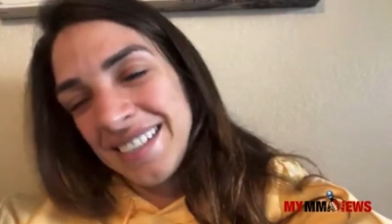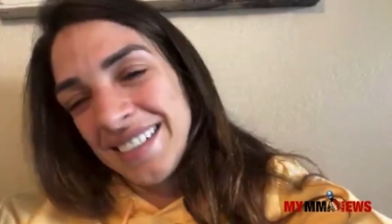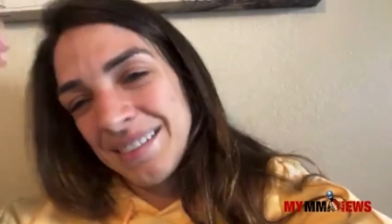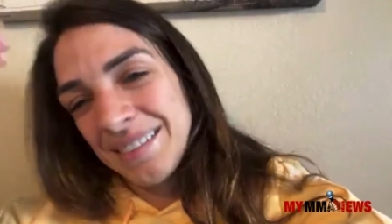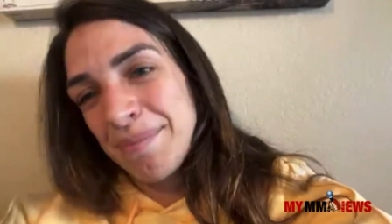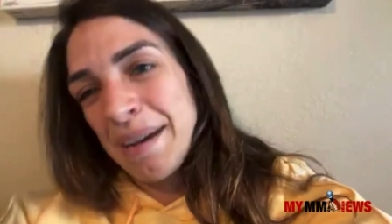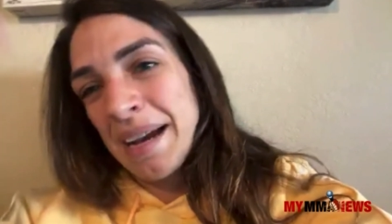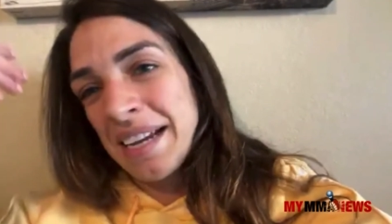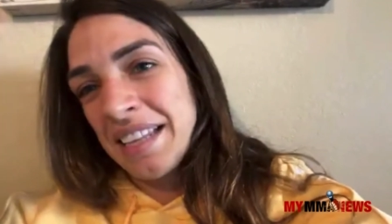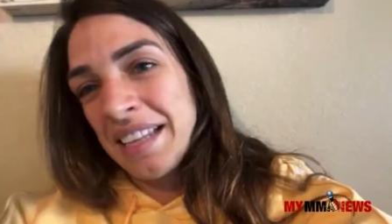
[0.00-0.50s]

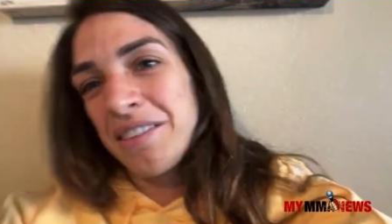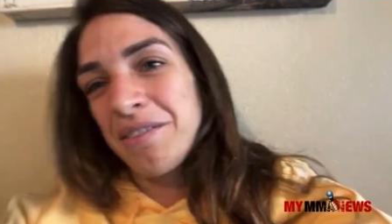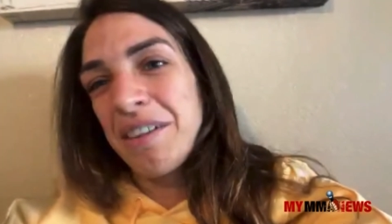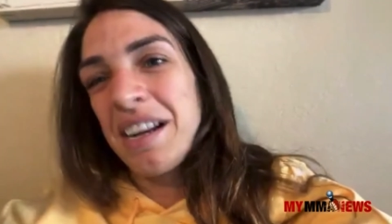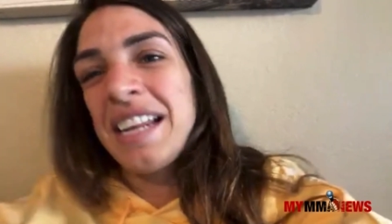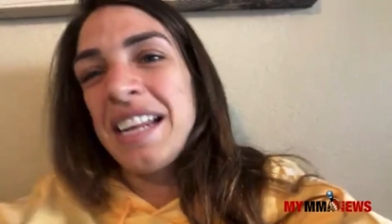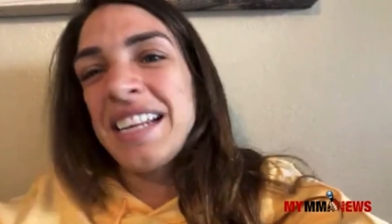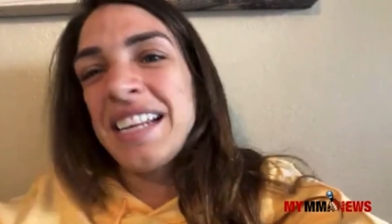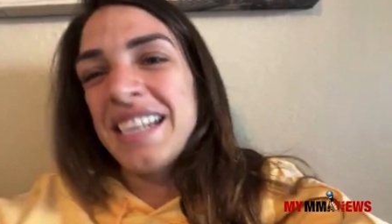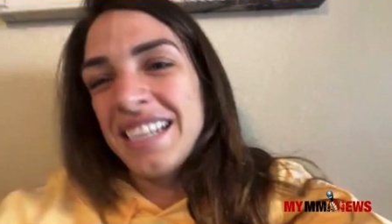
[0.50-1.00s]
back to the
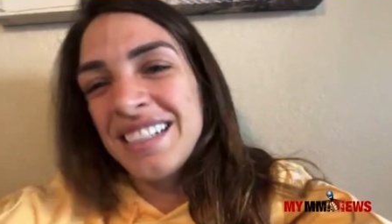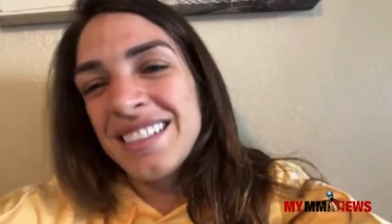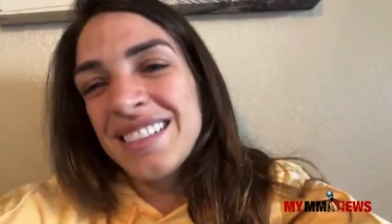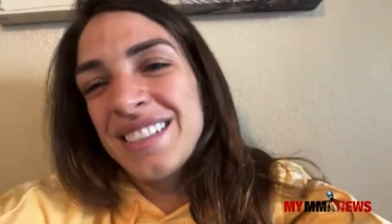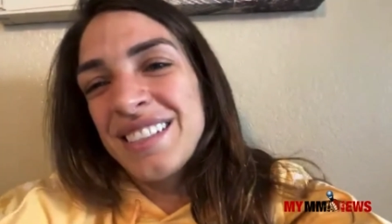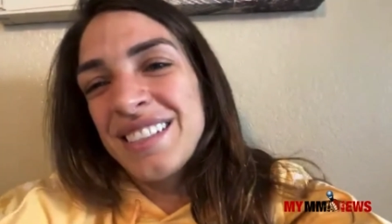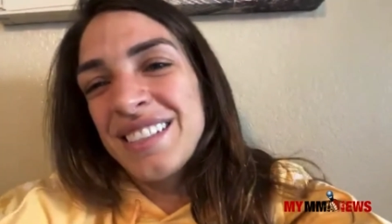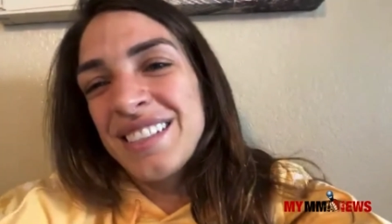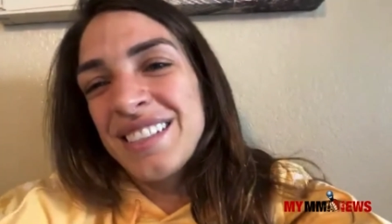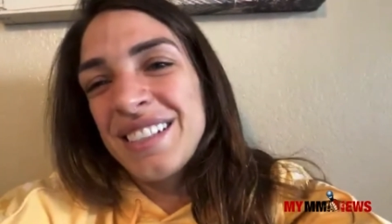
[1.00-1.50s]
rankings
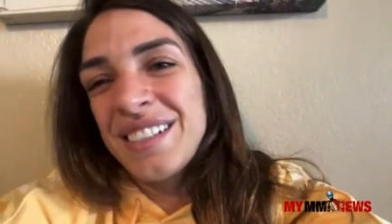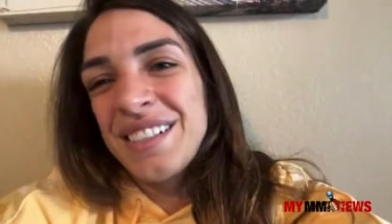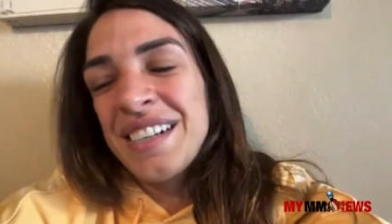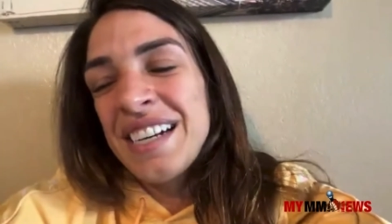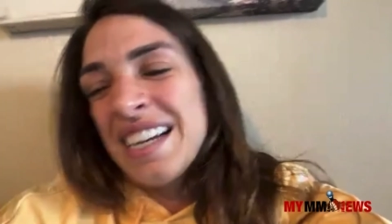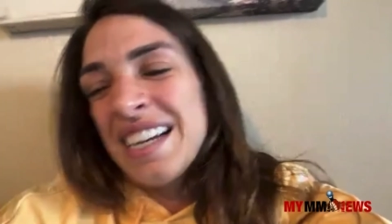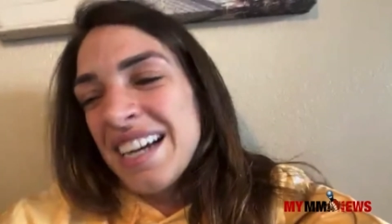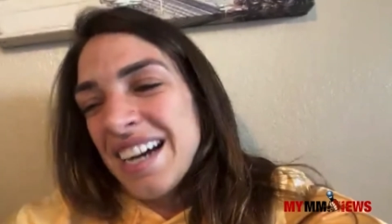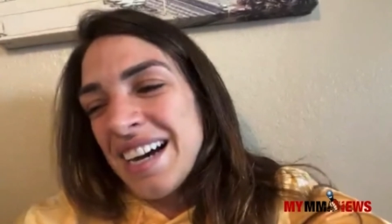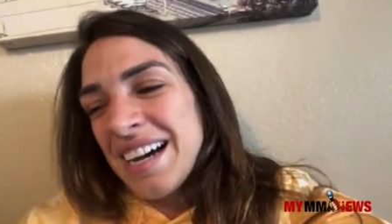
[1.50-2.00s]
so
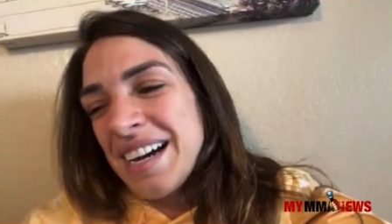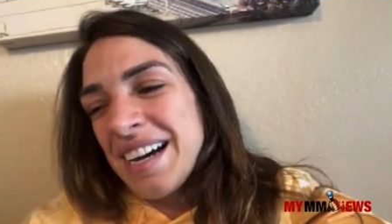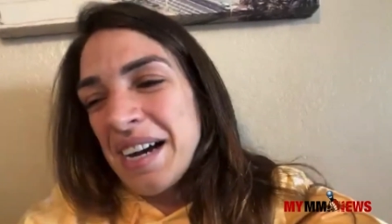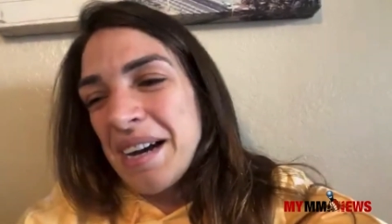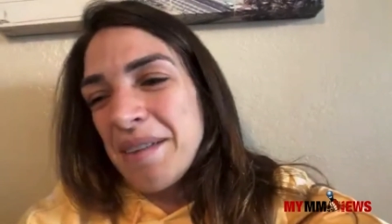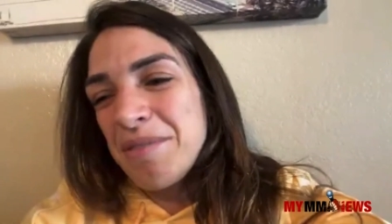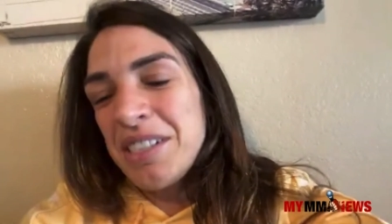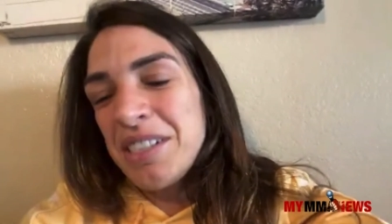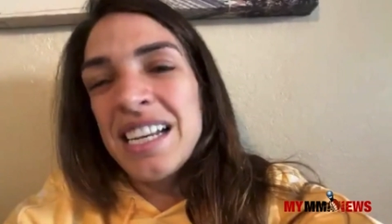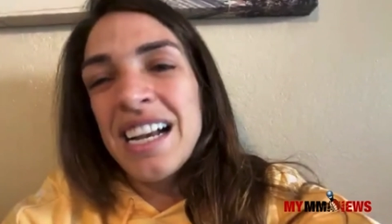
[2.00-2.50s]
um,
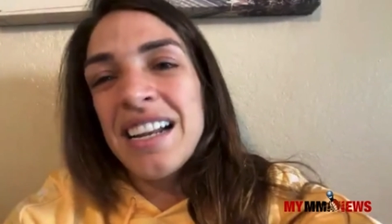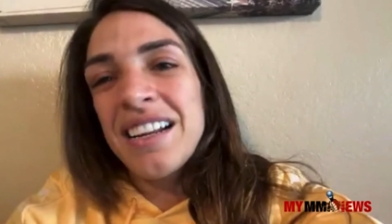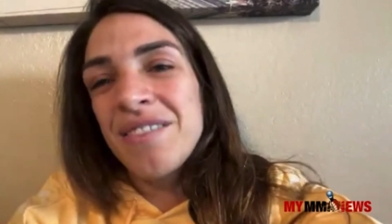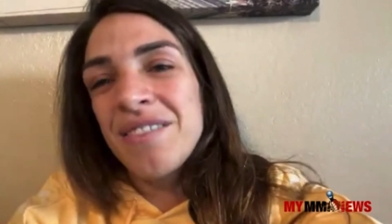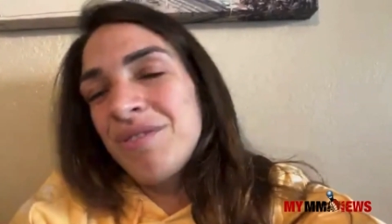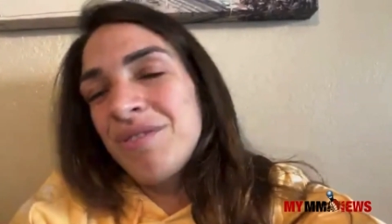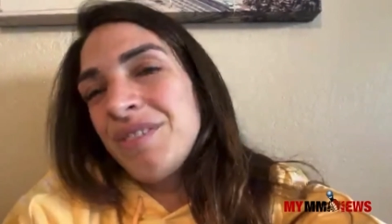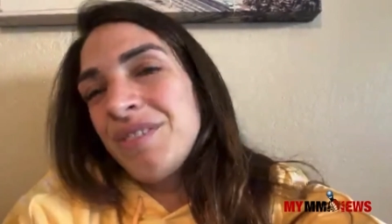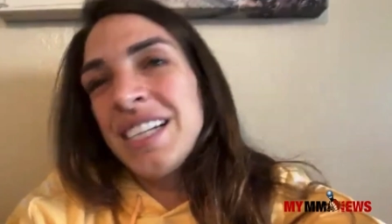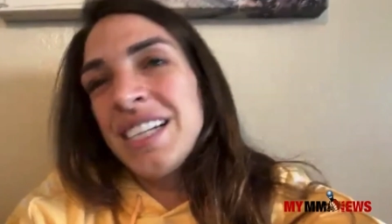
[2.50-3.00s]
just kind of
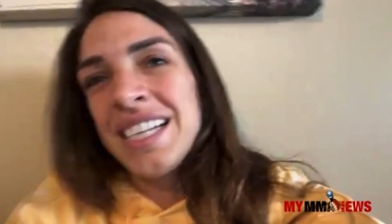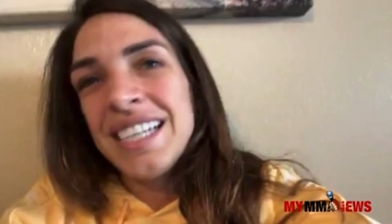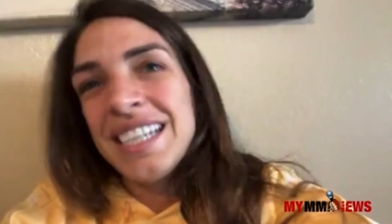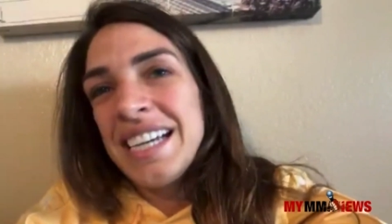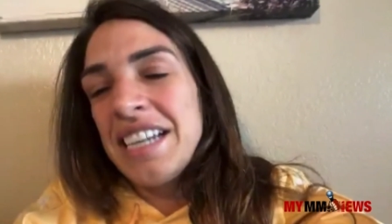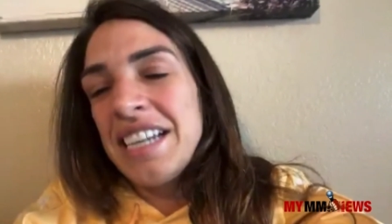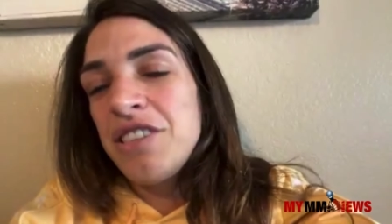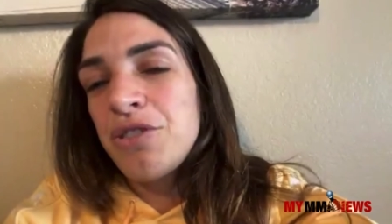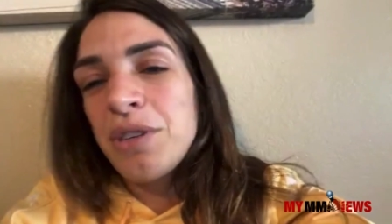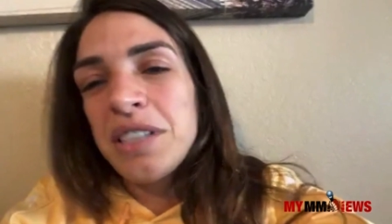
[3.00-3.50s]

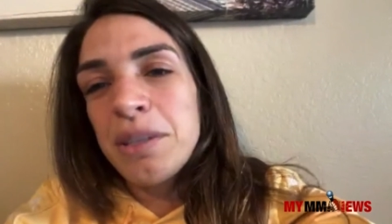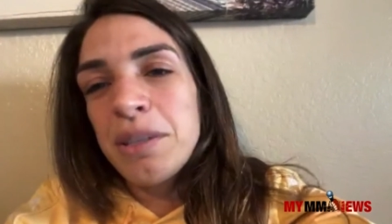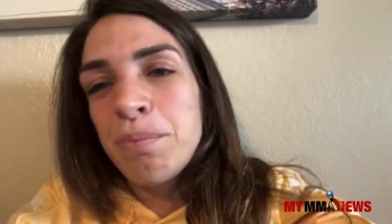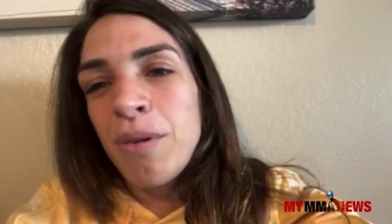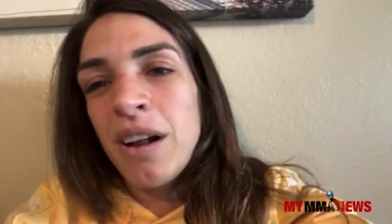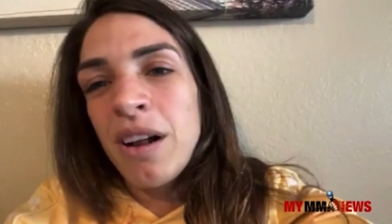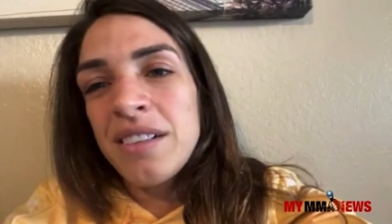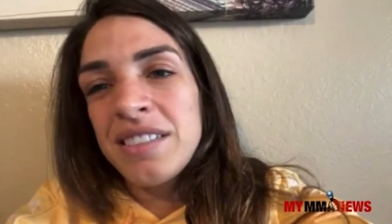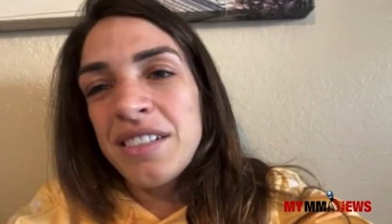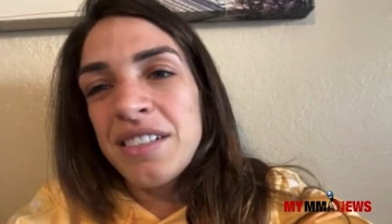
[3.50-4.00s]
enjoying the
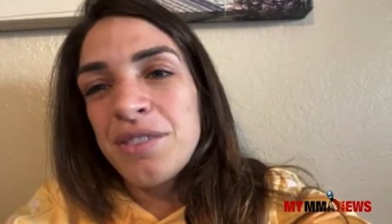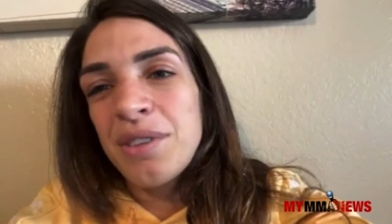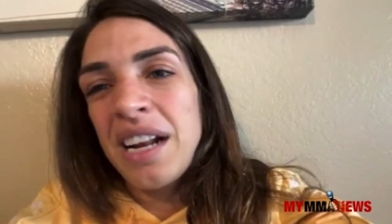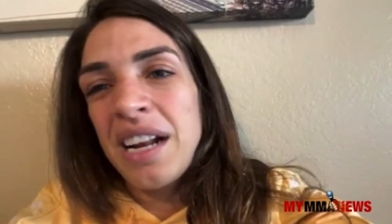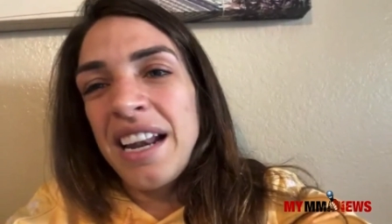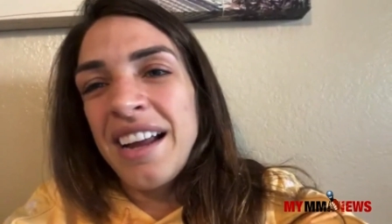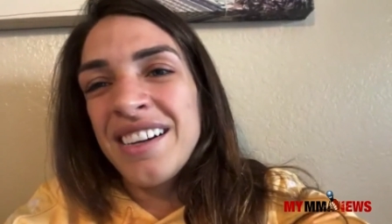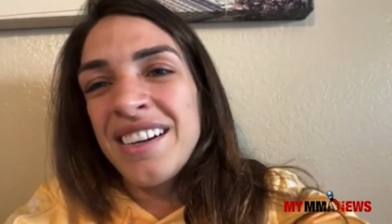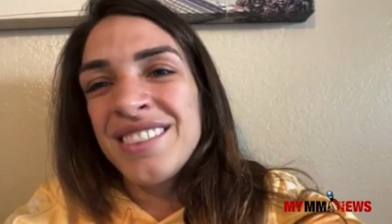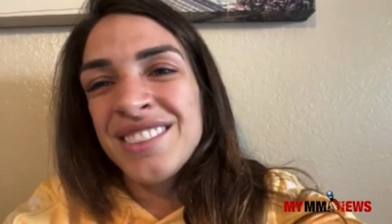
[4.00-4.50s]
process right
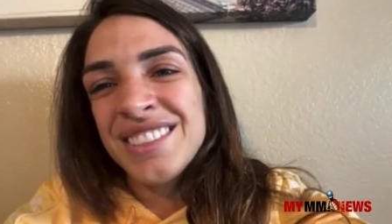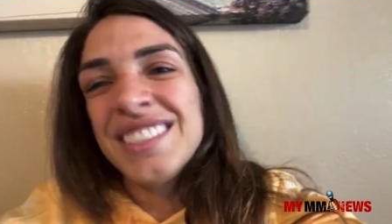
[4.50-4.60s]
now